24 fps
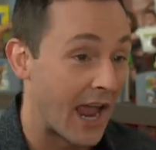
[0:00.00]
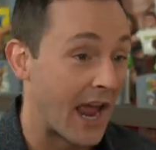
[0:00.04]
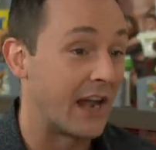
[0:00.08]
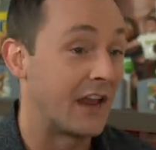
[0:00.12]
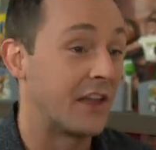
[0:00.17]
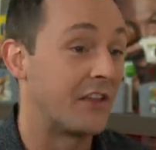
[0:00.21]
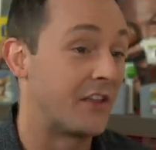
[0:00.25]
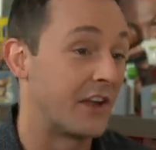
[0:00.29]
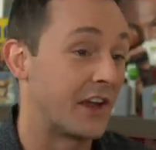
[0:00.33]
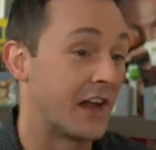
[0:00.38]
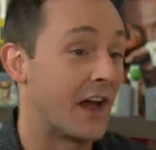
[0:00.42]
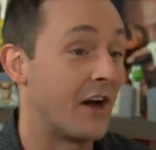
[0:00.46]

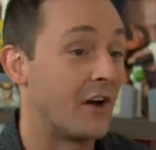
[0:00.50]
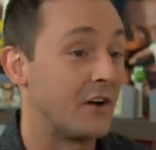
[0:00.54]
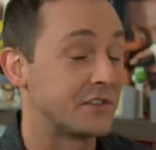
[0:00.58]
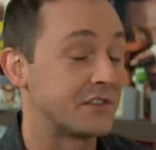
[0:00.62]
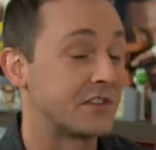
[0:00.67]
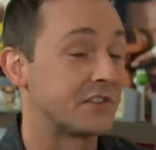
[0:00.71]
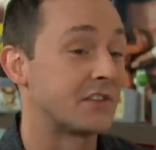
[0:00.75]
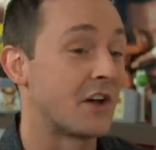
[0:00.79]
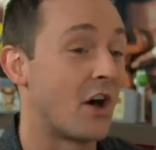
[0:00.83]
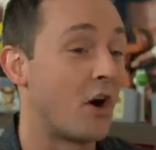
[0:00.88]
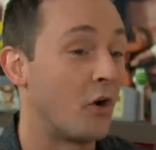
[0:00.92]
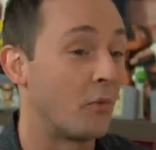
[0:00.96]
Anything else
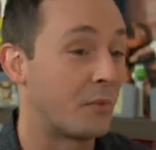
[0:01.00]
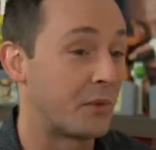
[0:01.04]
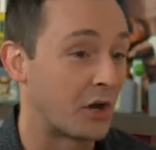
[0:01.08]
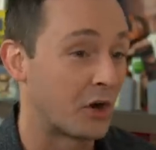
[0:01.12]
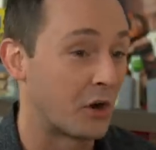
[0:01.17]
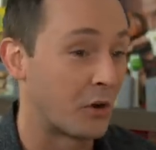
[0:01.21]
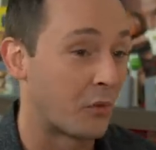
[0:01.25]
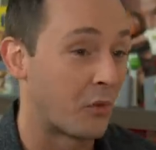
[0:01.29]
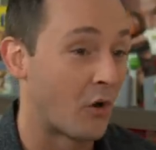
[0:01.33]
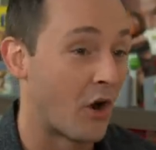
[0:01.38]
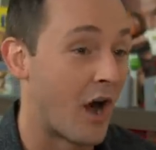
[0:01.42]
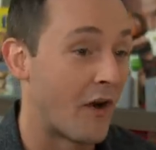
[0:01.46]
is all
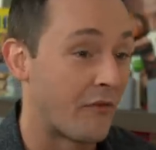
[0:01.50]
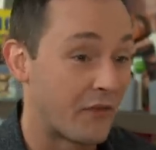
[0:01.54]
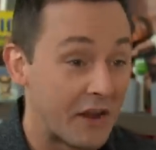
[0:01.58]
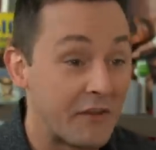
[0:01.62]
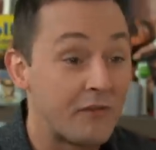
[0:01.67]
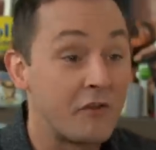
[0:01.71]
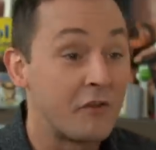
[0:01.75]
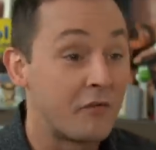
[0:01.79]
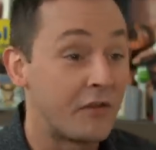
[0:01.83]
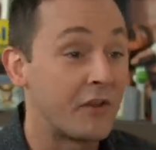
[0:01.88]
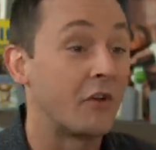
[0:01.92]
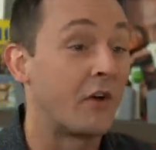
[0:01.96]
pure profit.
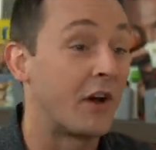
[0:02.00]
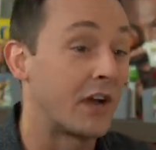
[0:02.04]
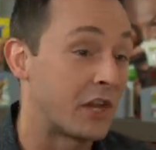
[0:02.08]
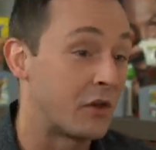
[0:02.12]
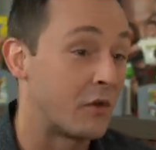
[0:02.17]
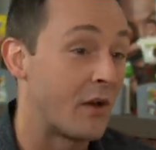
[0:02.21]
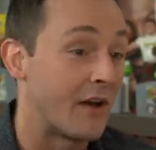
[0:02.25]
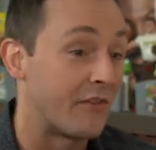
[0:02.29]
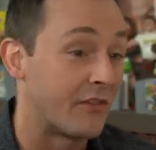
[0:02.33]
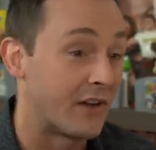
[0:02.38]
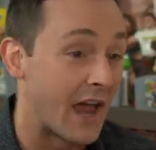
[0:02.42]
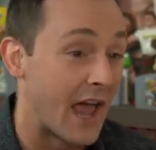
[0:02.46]
If you feel like
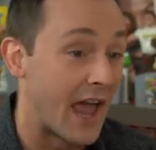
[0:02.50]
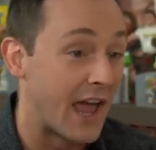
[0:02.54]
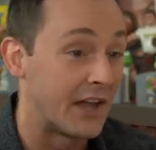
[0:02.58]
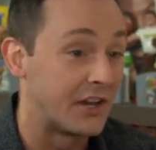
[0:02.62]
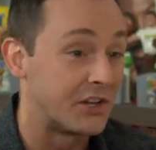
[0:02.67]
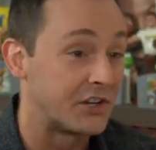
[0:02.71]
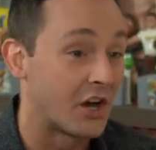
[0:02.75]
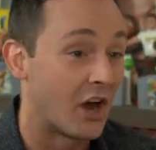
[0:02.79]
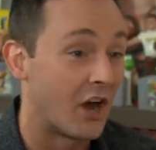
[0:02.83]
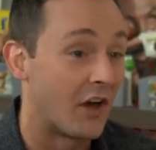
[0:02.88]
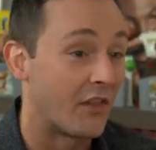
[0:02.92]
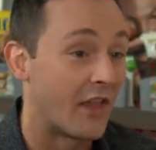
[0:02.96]
you have an
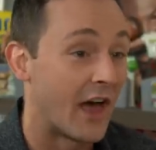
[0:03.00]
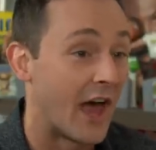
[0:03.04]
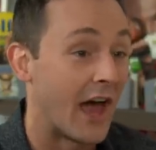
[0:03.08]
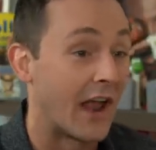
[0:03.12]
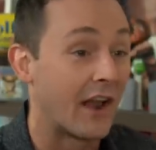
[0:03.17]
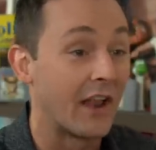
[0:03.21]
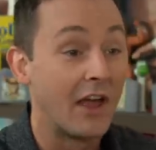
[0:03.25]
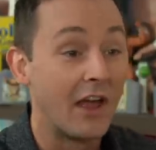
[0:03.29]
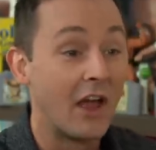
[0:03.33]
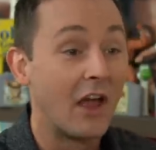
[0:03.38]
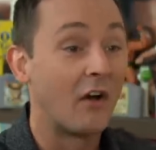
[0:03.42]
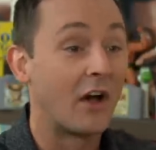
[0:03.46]
edge on that,
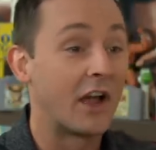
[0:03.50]
right?